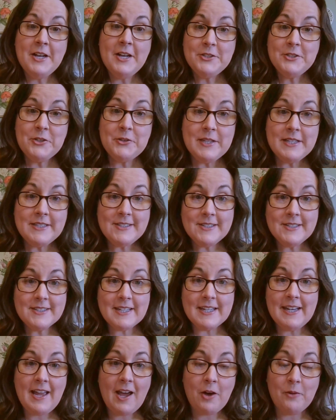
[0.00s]
So this is
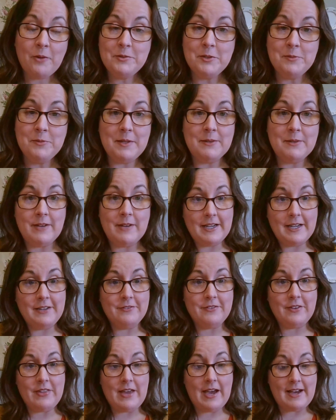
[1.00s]
going to help you be ready
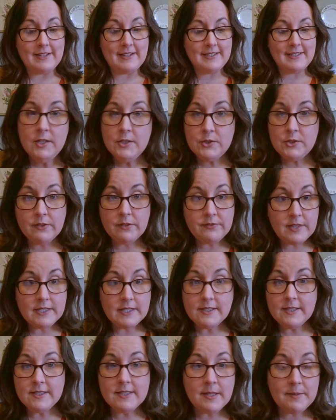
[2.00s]
for that. So if
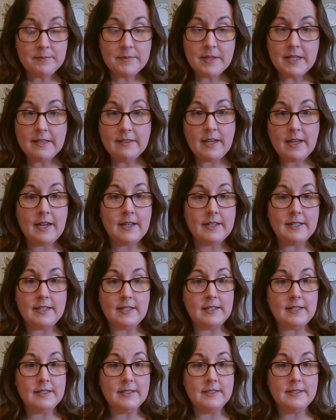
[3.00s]
this is something that
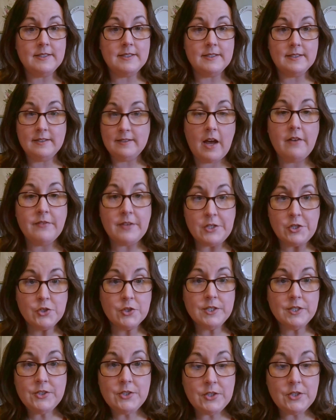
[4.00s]
is of
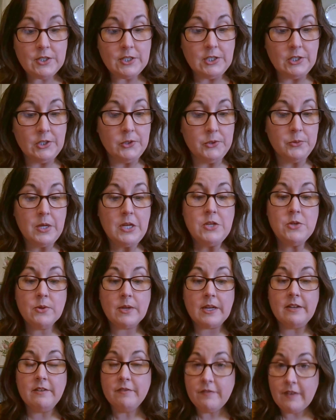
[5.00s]
interest to you, you
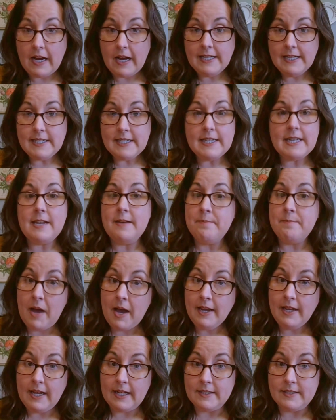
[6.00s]
can find it in
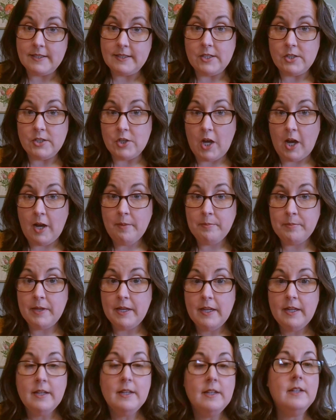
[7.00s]
my Etsy shop,
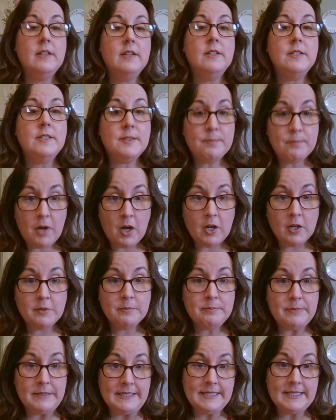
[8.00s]

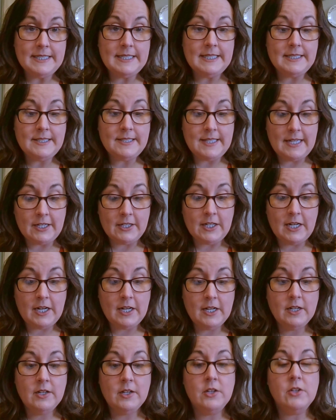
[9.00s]

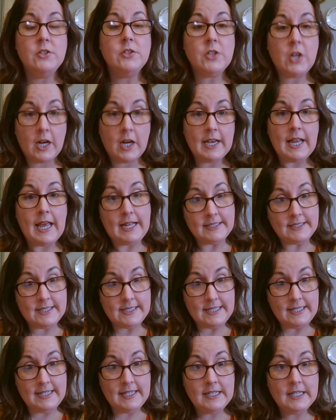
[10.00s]

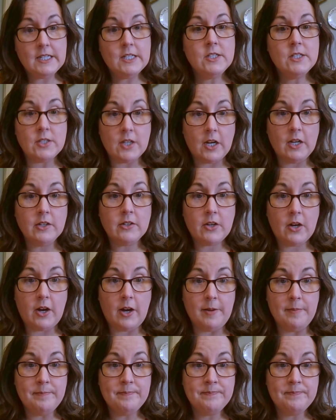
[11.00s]

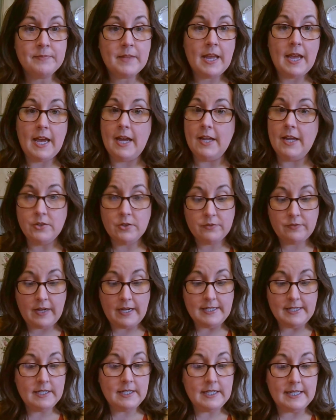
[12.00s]
smallbusinesssarah.etsy.com, and you'll
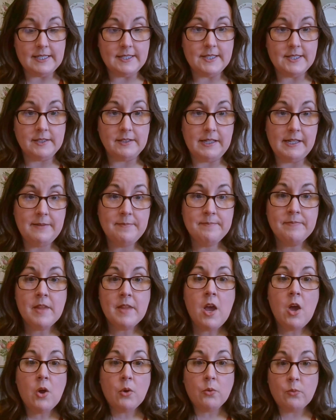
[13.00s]
find it easily.
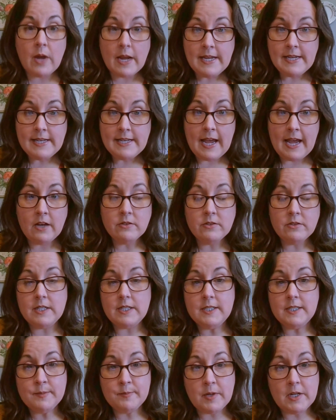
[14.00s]
Right now,
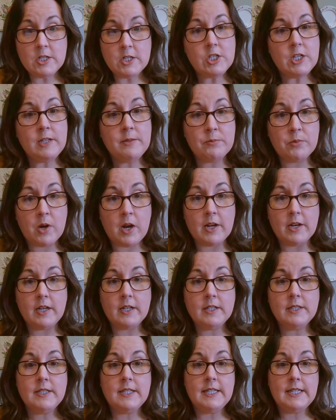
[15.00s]
this spreadsheet
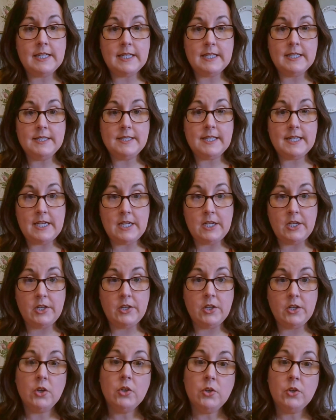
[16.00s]
product is
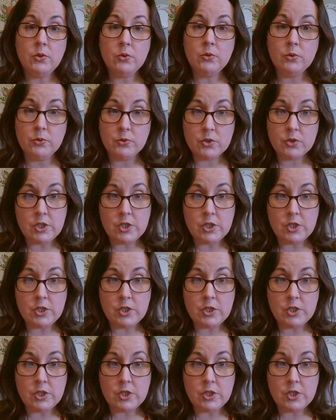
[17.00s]
in Google